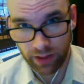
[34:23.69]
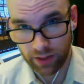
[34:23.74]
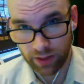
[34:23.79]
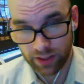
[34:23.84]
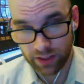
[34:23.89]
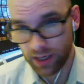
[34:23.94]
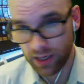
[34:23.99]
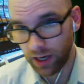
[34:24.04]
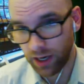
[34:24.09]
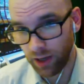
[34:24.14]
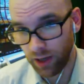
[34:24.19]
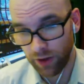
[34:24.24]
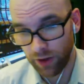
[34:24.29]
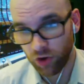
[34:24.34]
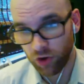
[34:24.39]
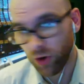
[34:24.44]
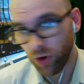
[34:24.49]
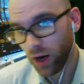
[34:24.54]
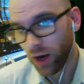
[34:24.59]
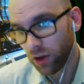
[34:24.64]
the style that
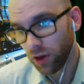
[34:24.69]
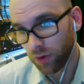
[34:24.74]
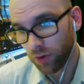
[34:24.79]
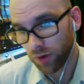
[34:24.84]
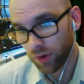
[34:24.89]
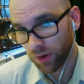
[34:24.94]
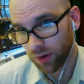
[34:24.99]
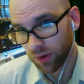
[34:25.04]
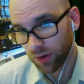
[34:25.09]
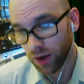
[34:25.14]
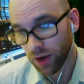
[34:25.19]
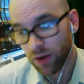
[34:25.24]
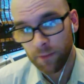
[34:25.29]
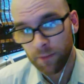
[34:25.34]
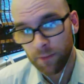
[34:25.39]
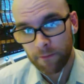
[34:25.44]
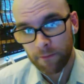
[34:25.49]
Craig uses it,